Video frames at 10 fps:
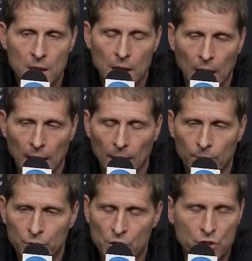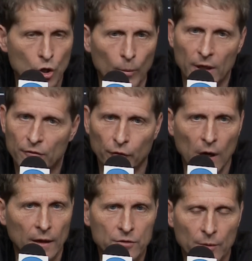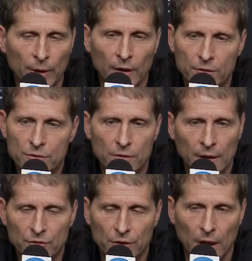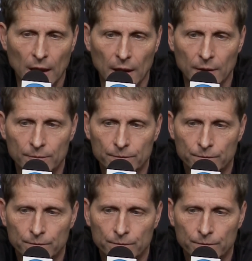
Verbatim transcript: Um, just so many friends. I mean, it's it's uh,